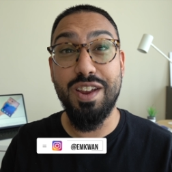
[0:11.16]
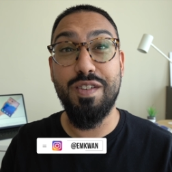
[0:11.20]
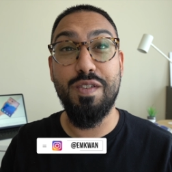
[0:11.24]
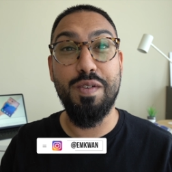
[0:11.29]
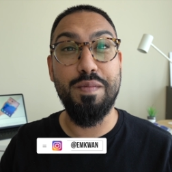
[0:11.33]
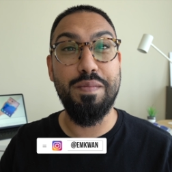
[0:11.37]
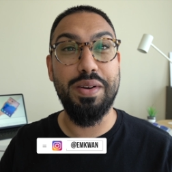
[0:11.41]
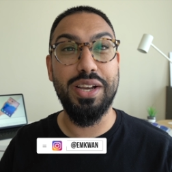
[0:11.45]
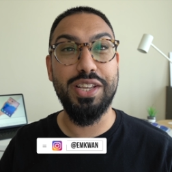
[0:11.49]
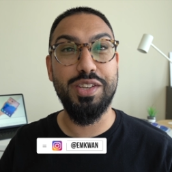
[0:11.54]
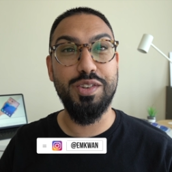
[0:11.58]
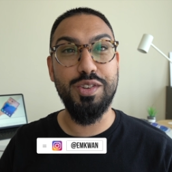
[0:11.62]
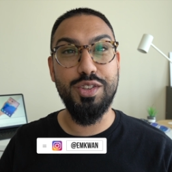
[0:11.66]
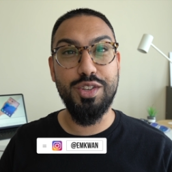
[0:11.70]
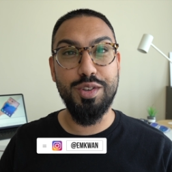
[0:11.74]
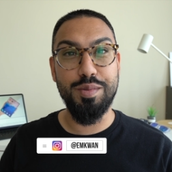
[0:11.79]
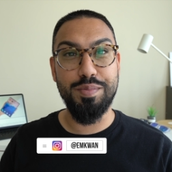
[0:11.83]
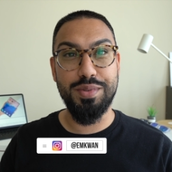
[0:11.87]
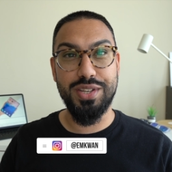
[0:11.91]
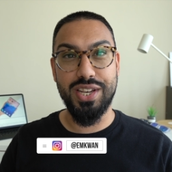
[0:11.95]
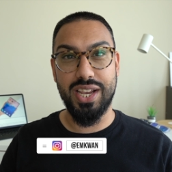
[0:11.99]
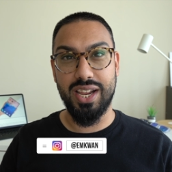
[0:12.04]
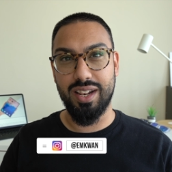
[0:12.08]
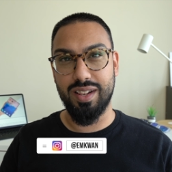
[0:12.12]
here on my
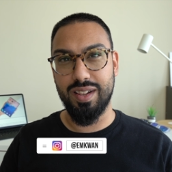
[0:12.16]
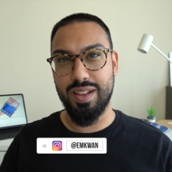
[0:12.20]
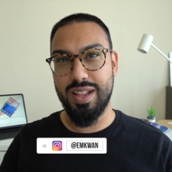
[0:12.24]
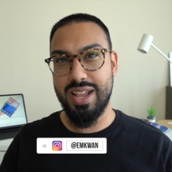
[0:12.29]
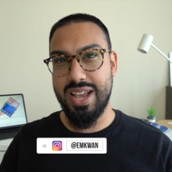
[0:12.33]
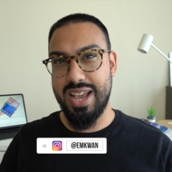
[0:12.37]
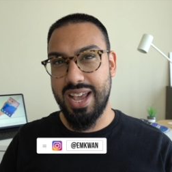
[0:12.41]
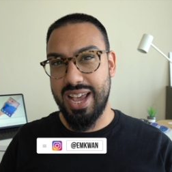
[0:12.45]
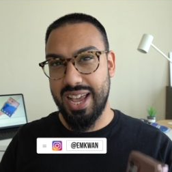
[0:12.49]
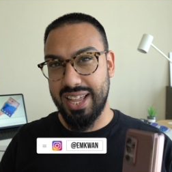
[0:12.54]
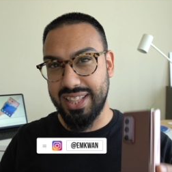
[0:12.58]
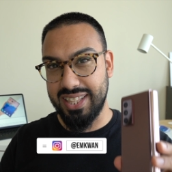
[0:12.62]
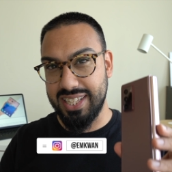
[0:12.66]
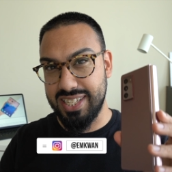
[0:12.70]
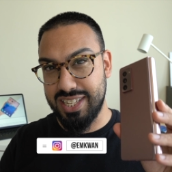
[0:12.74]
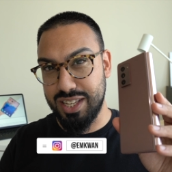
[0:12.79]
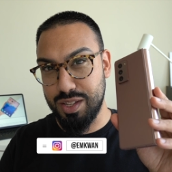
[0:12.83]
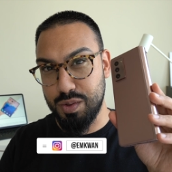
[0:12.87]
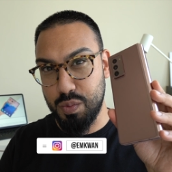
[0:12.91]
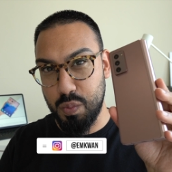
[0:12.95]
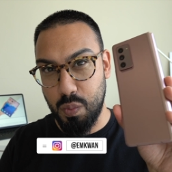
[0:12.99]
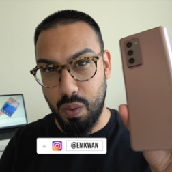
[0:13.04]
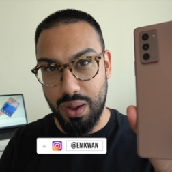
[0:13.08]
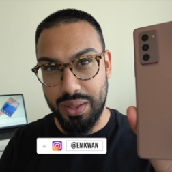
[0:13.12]
YouTube channel. And this
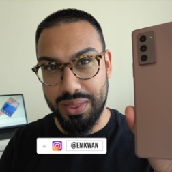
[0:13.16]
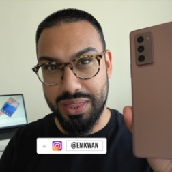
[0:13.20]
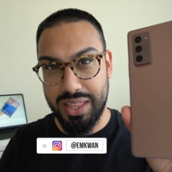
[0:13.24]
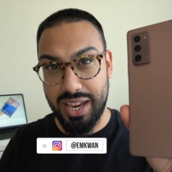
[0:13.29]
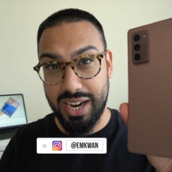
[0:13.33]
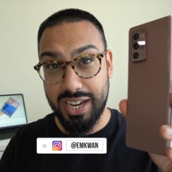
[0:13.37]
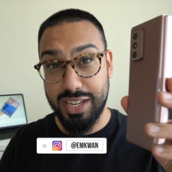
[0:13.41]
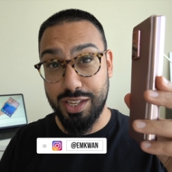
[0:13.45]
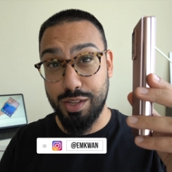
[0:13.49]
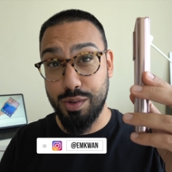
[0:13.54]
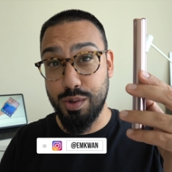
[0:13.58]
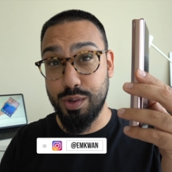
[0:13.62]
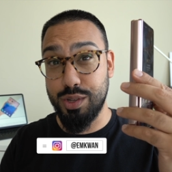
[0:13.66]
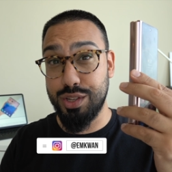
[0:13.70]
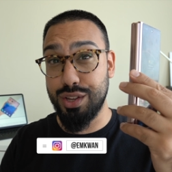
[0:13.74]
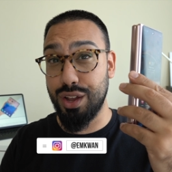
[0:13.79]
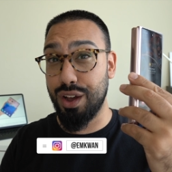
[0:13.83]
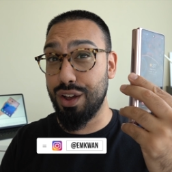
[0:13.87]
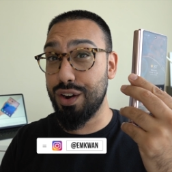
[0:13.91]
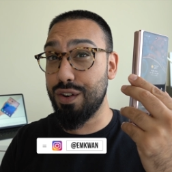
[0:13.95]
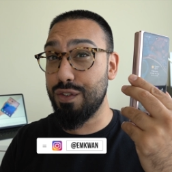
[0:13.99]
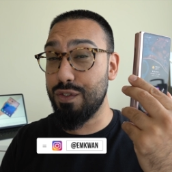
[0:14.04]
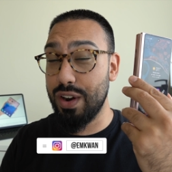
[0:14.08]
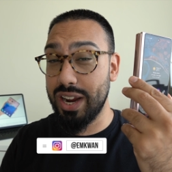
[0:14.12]
is one that I use
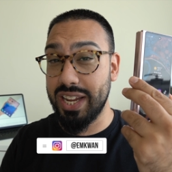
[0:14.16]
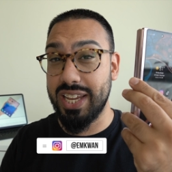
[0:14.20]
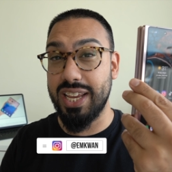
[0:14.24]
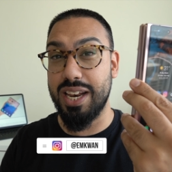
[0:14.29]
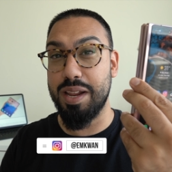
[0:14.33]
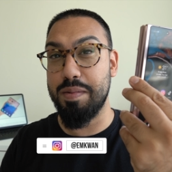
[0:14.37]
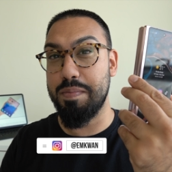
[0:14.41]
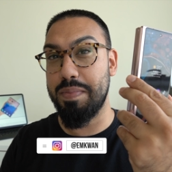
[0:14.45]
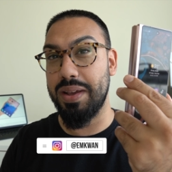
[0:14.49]
on a regular